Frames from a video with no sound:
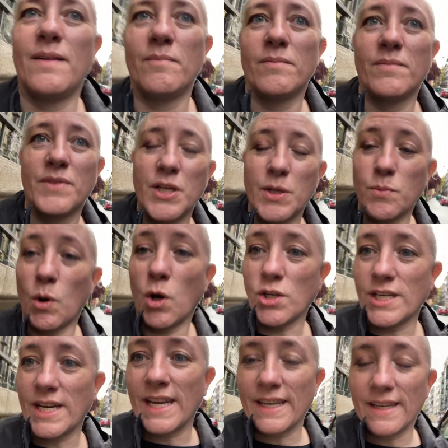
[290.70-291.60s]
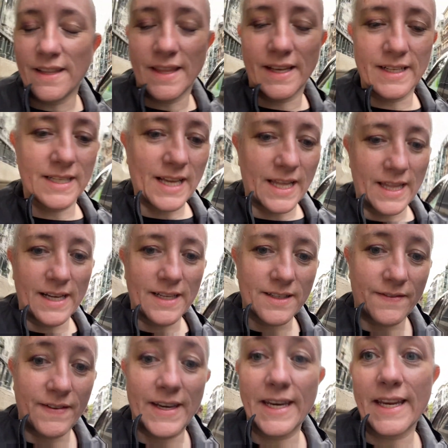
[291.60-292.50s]
do washing and things like that. So
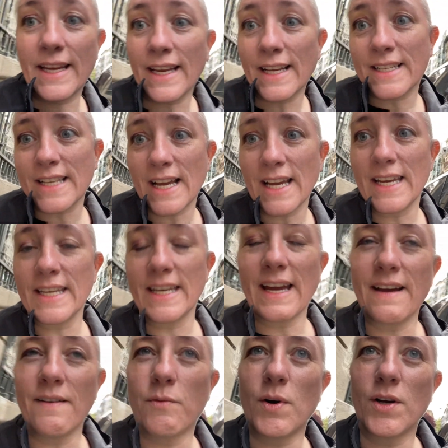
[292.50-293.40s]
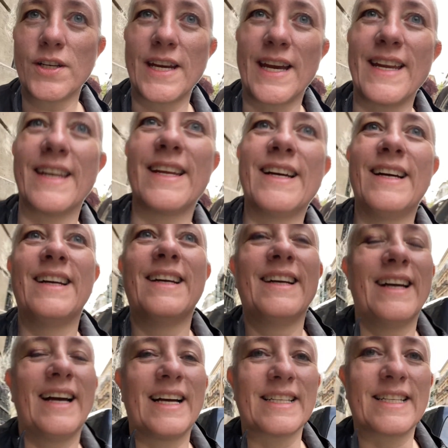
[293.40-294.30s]
I've had an exciting day of washing,
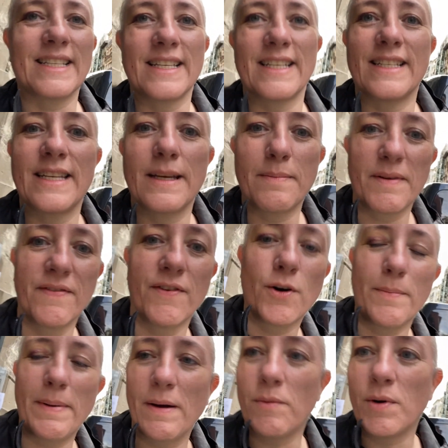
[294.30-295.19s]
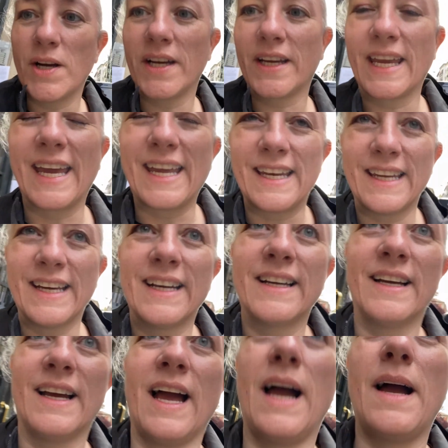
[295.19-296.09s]
as I said to you before, a bit of working.
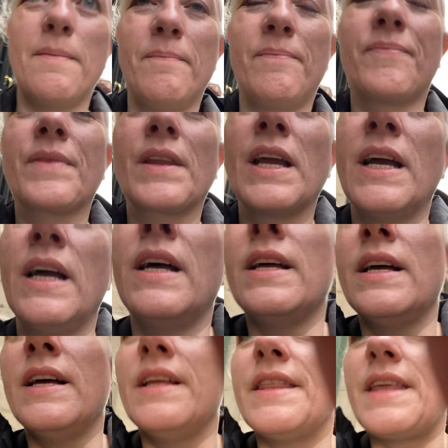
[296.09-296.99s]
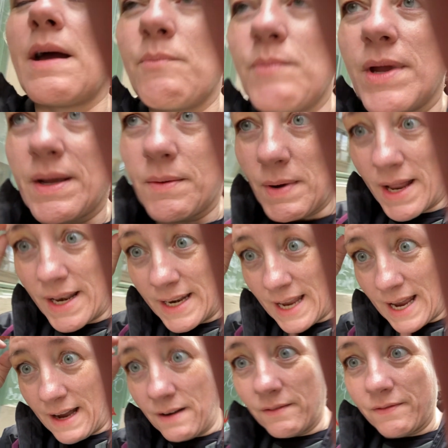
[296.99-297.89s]
Then we went
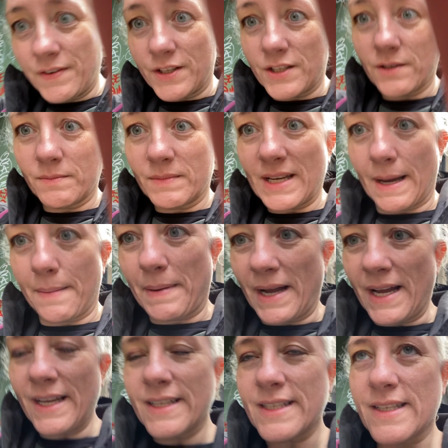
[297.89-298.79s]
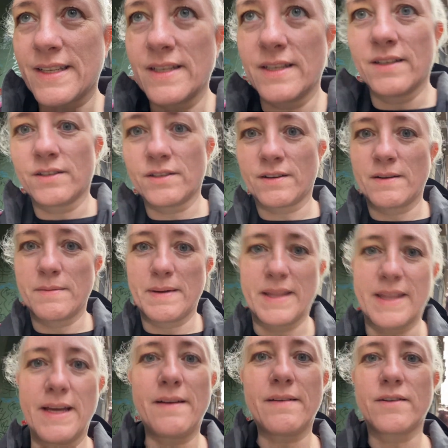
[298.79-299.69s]
out for some tapas. Sorry about
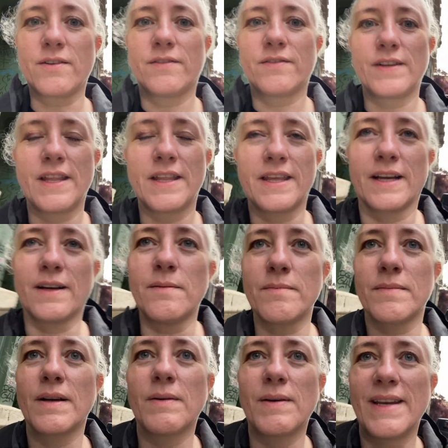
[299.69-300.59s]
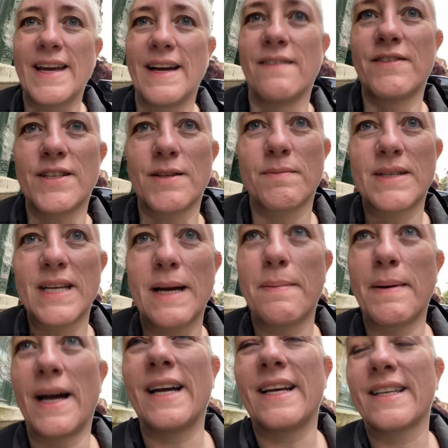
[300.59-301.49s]
that, covering the thing up. Went out for some
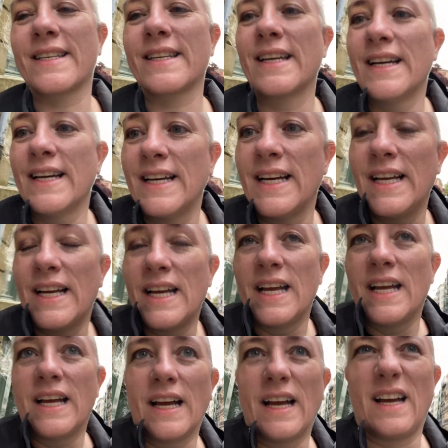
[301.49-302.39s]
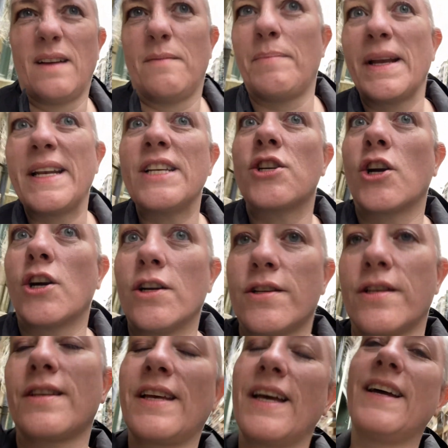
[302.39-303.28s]
tapas, pinchos,